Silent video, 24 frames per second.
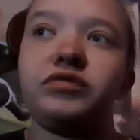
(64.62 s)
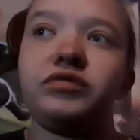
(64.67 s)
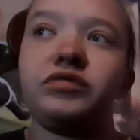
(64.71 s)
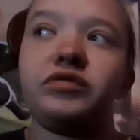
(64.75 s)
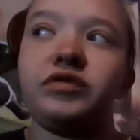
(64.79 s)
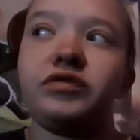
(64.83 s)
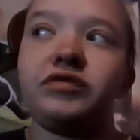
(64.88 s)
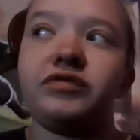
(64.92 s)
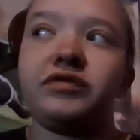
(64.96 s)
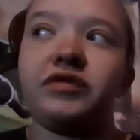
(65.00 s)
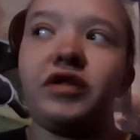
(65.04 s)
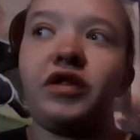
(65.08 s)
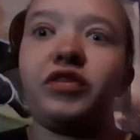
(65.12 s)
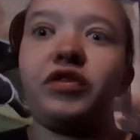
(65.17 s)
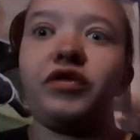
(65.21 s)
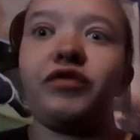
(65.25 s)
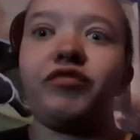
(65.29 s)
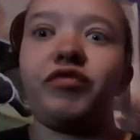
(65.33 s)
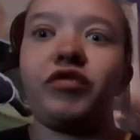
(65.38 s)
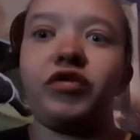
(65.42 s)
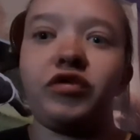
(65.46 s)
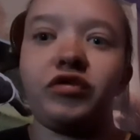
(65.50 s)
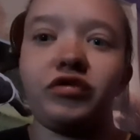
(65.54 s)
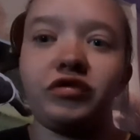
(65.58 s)
there's
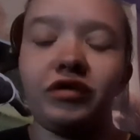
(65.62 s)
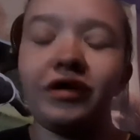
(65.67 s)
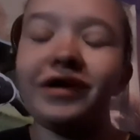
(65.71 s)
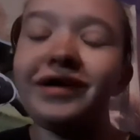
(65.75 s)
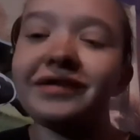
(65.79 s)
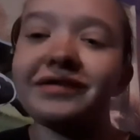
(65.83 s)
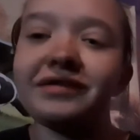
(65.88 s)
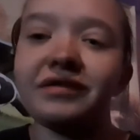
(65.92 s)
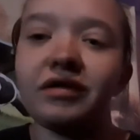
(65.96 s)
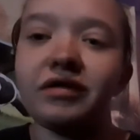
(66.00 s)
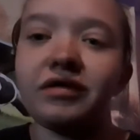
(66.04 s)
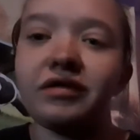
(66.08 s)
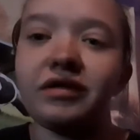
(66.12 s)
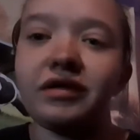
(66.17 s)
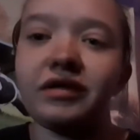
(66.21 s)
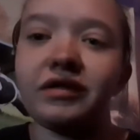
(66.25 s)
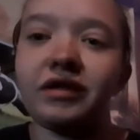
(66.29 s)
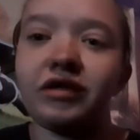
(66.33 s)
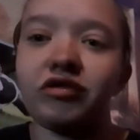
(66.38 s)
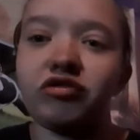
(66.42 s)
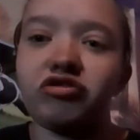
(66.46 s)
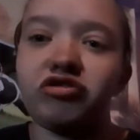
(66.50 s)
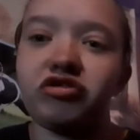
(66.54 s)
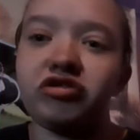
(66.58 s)
nothing for her to graze on
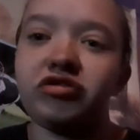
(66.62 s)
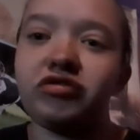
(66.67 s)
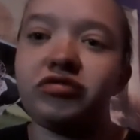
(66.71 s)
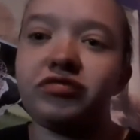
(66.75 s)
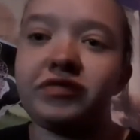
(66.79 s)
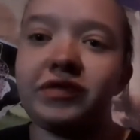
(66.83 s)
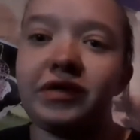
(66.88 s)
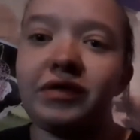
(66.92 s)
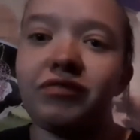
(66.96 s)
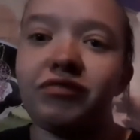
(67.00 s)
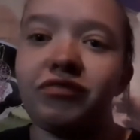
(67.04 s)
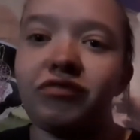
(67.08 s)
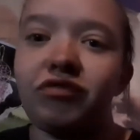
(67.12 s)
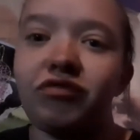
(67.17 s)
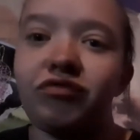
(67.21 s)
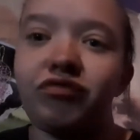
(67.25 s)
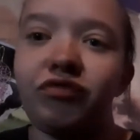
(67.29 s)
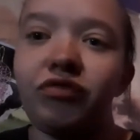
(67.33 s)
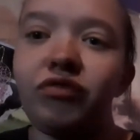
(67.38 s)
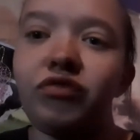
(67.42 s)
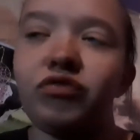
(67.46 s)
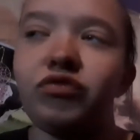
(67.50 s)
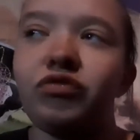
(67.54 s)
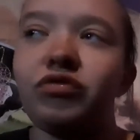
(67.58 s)
unless she saves her
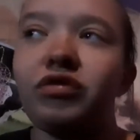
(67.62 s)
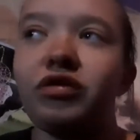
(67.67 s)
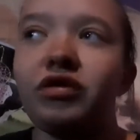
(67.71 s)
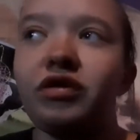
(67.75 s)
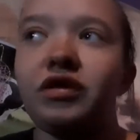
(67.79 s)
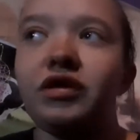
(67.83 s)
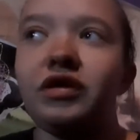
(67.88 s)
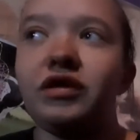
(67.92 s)
food